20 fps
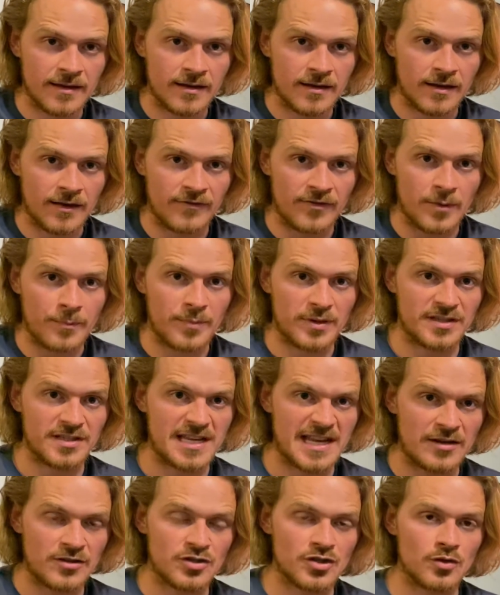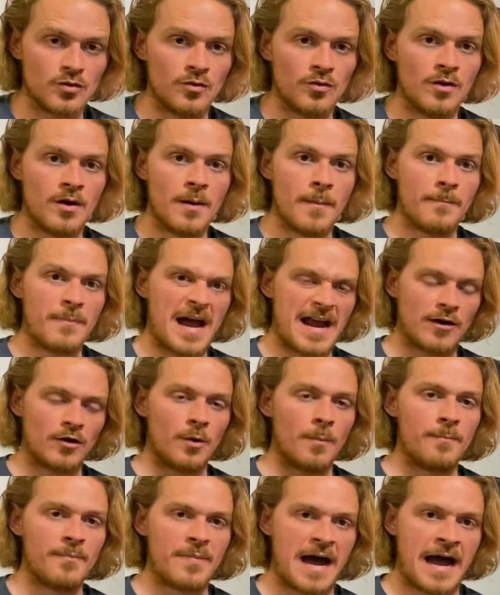of the potential
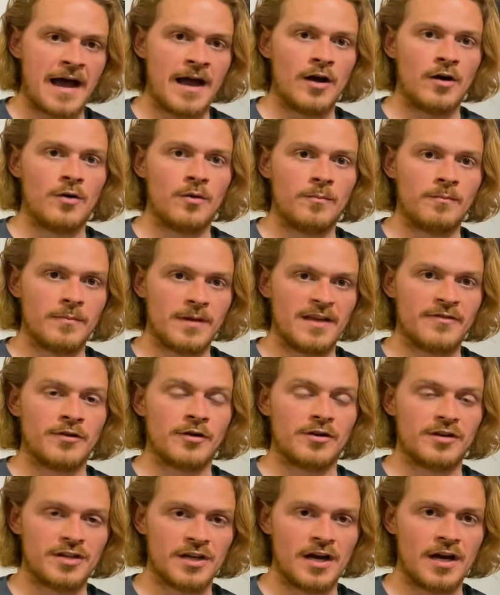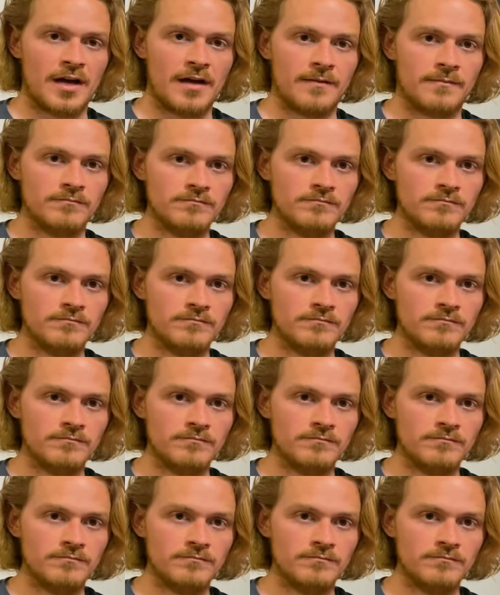microbiome in their gut.